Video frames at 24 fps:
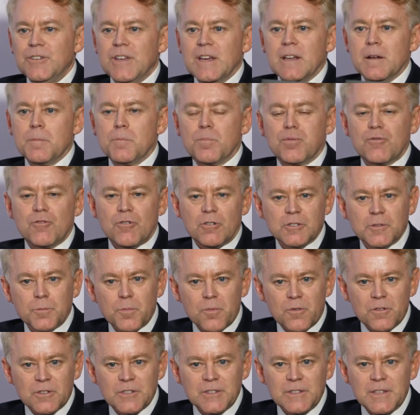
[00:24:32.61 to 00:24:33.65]
You get a
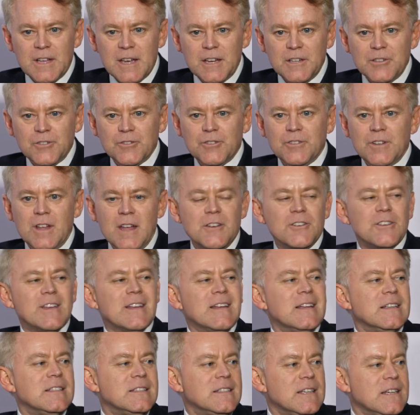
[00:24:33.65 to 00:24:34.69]
prosperous nation and you
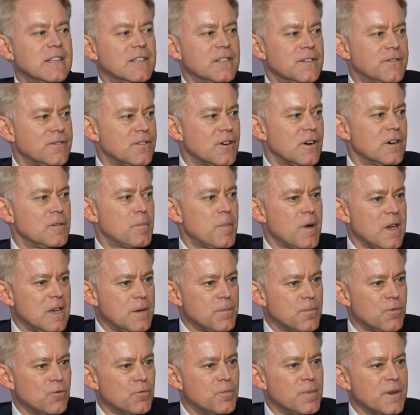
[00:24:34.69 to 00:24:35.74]
get a dignified
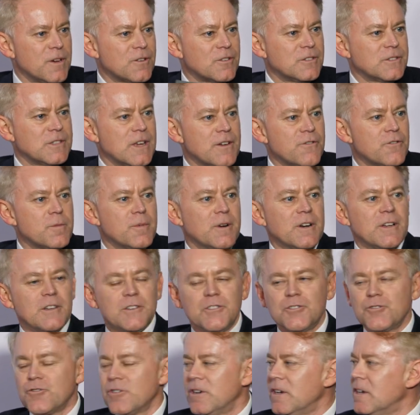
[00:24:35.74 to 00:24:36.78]
people, because everybody
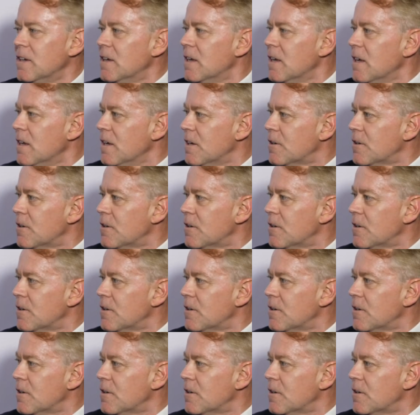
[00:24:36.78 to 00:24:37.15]
is treated